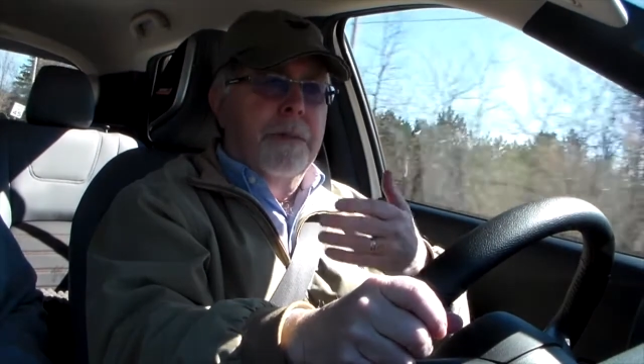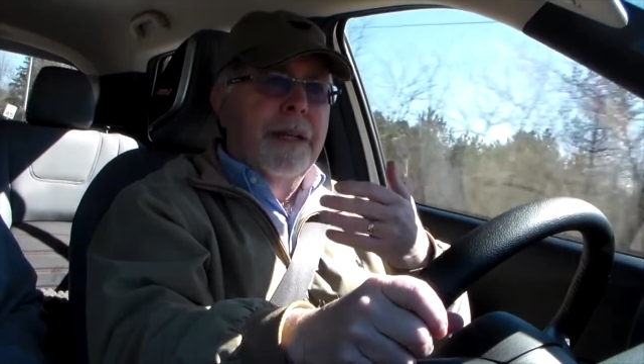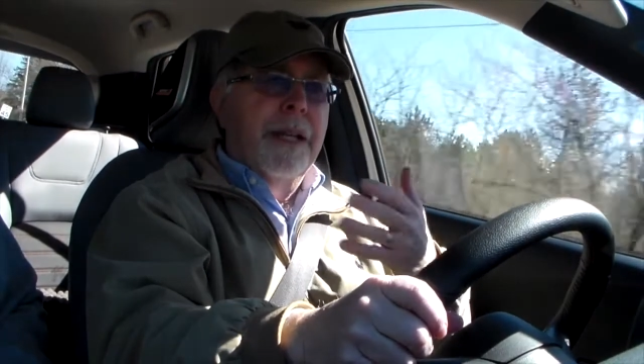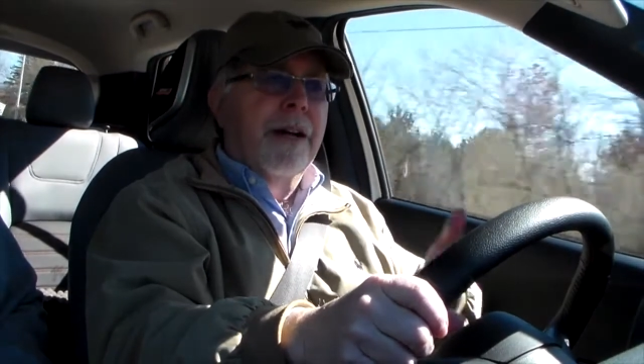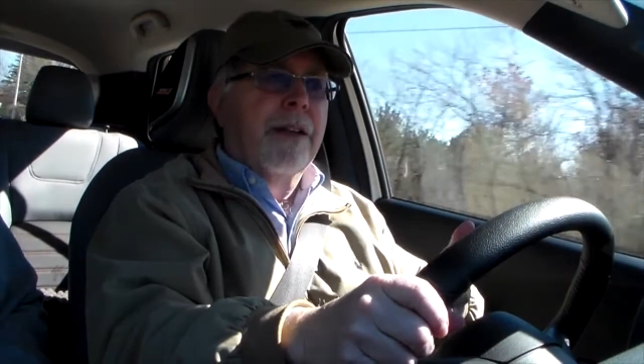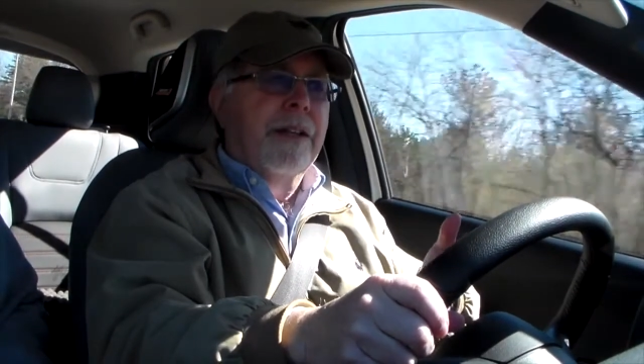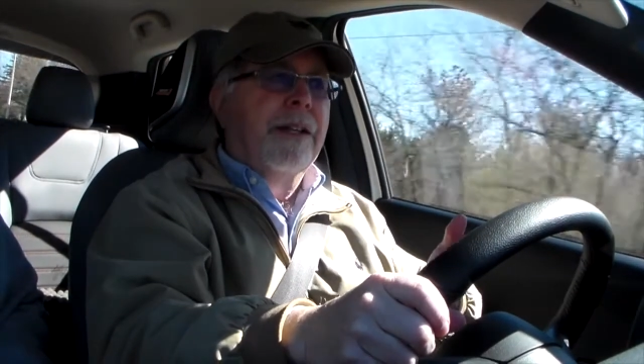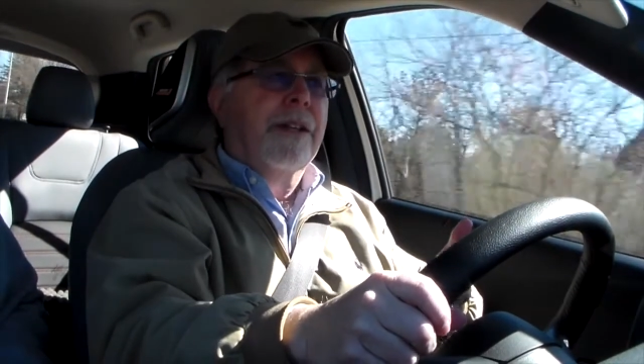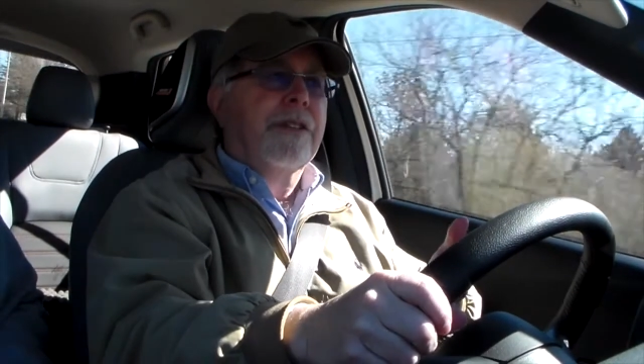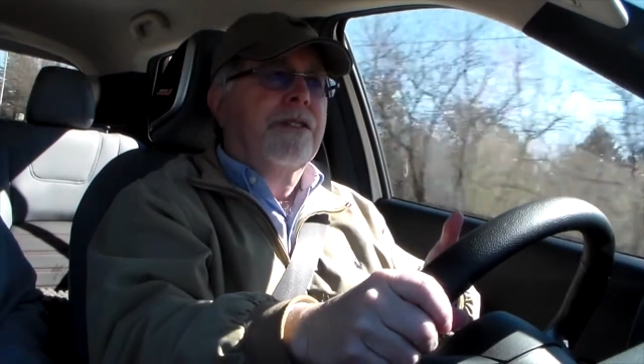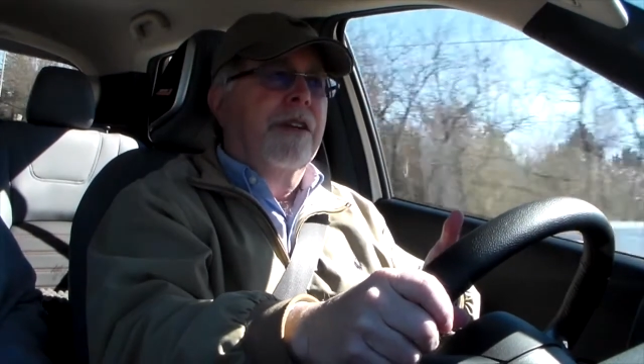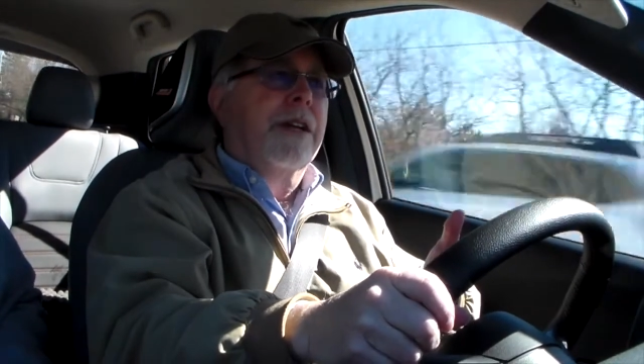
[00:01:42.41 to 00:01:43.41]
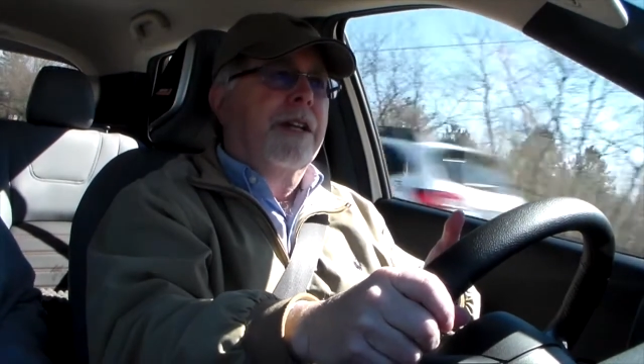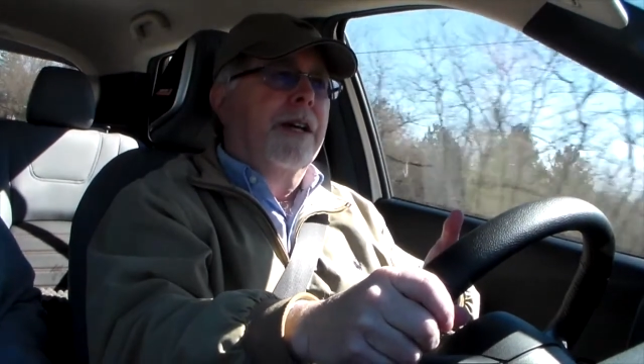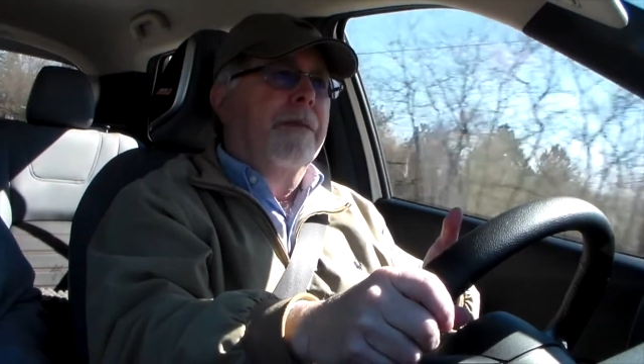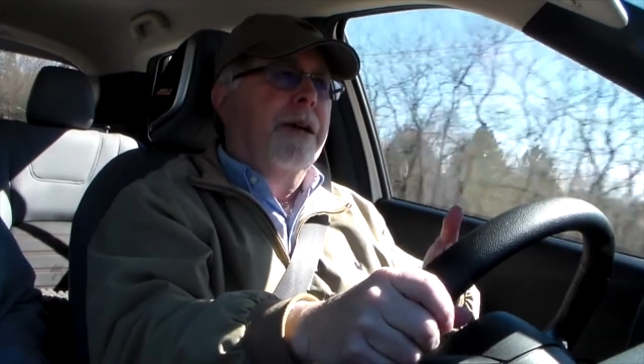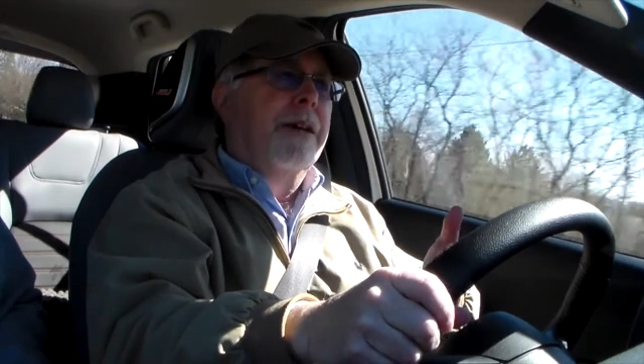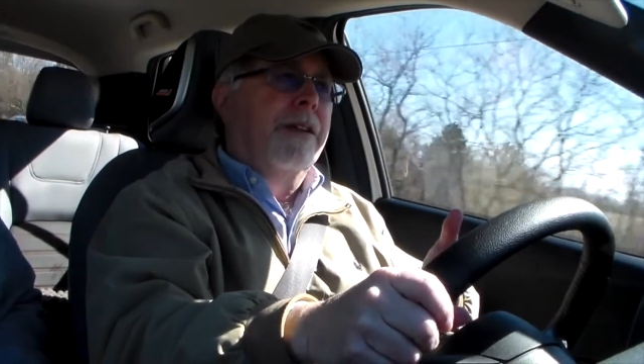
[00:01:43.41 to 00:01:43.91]
but now they're starting to
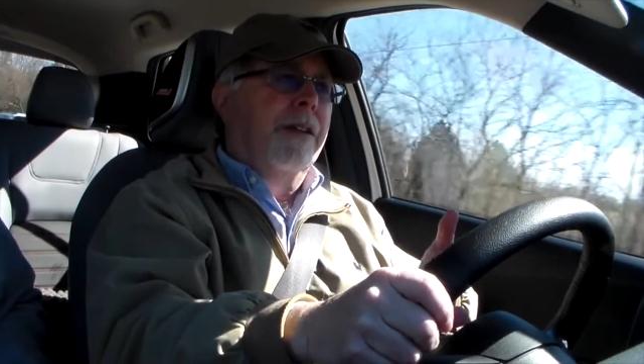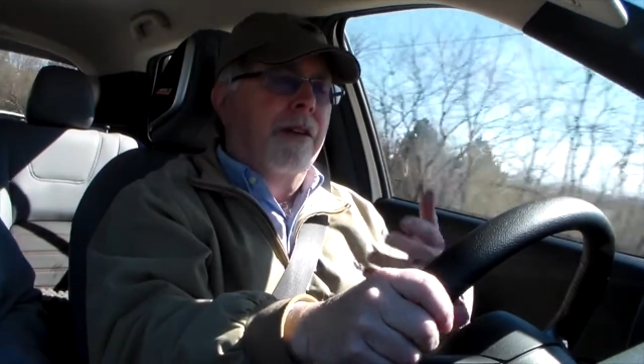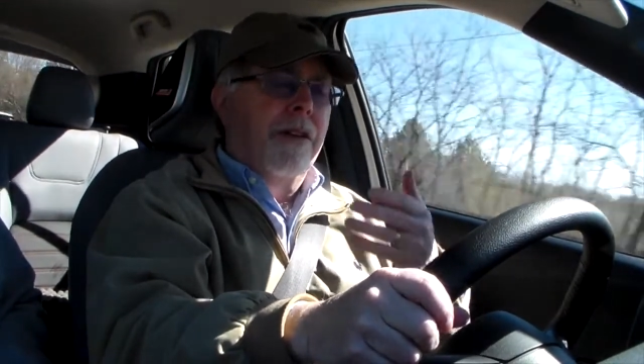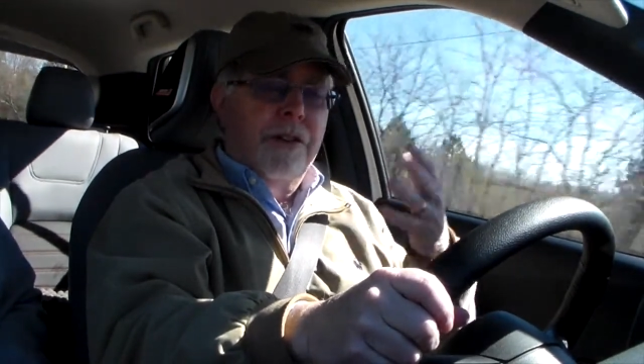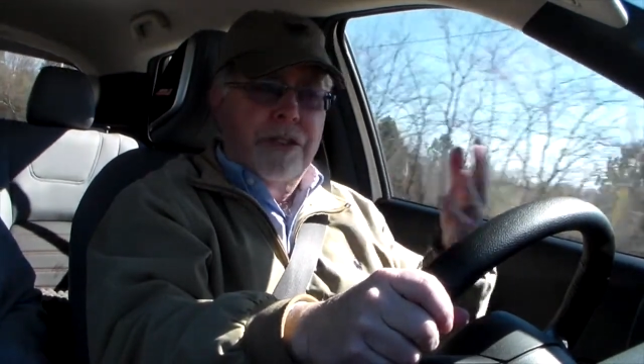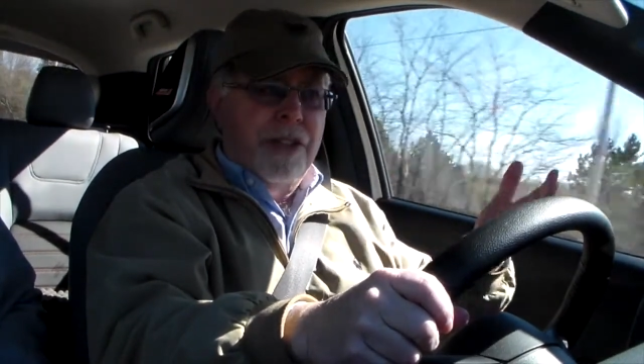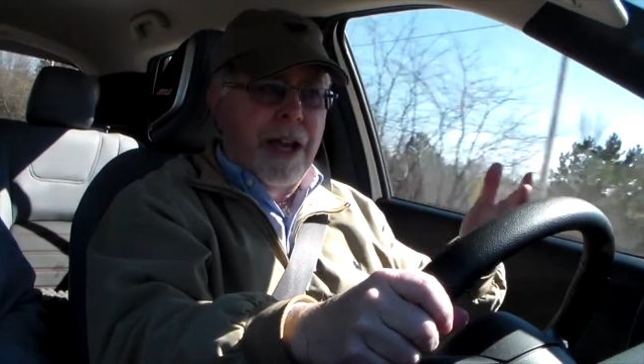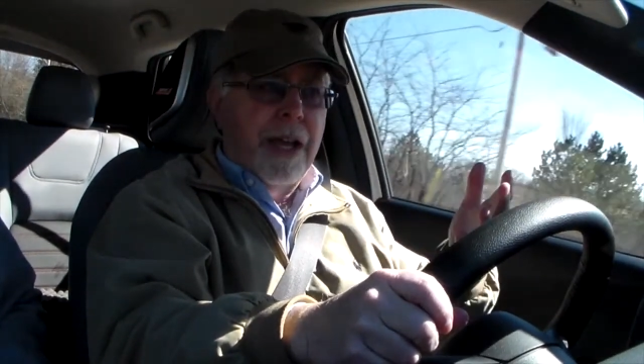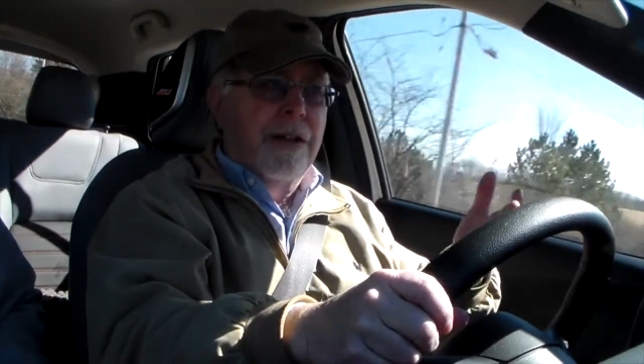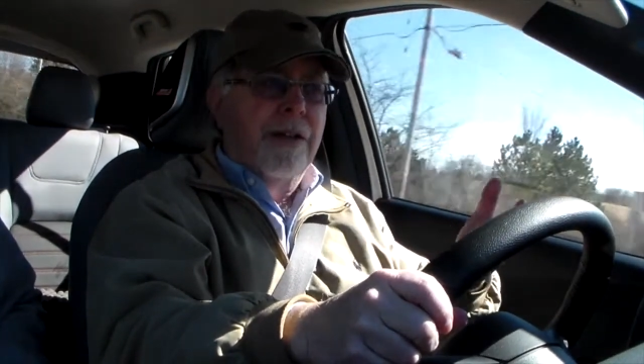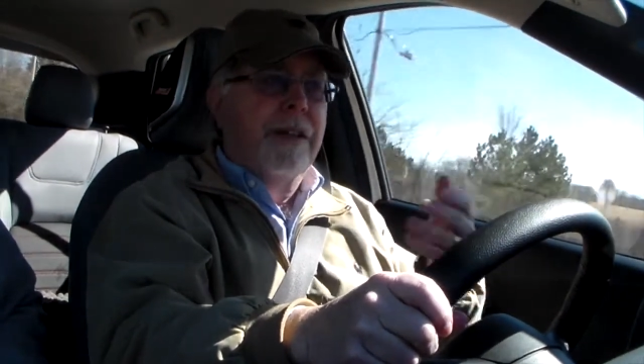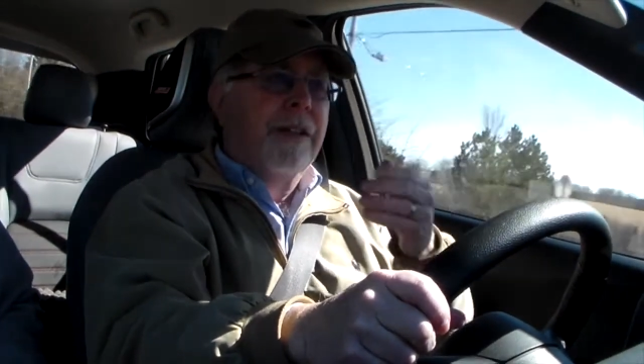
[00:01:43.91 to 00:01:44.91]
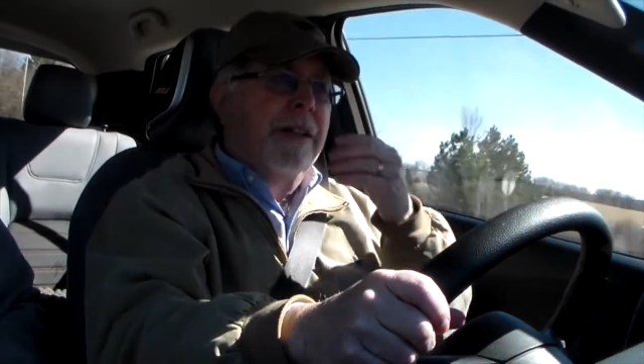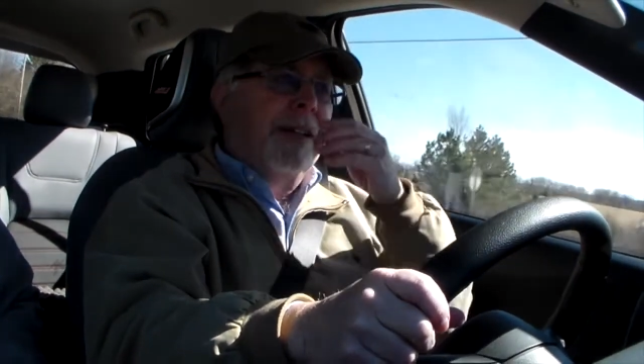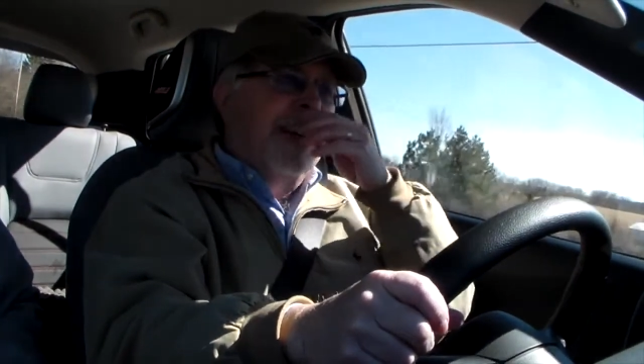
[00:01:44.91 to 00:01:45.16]
come out, you know, standard